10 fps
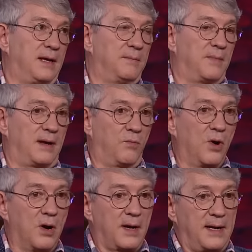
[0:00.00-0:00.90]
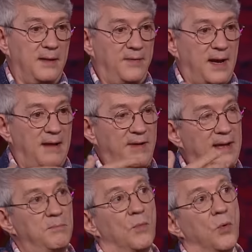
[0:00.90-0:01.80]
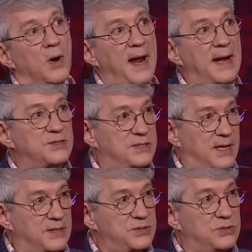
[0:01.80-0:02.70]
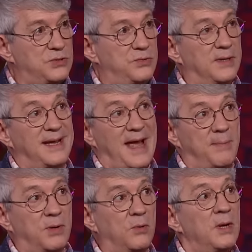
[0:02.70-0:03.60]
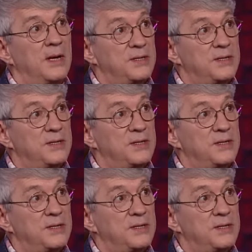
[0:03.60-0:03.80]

in my work in that I've had more access to the Capitol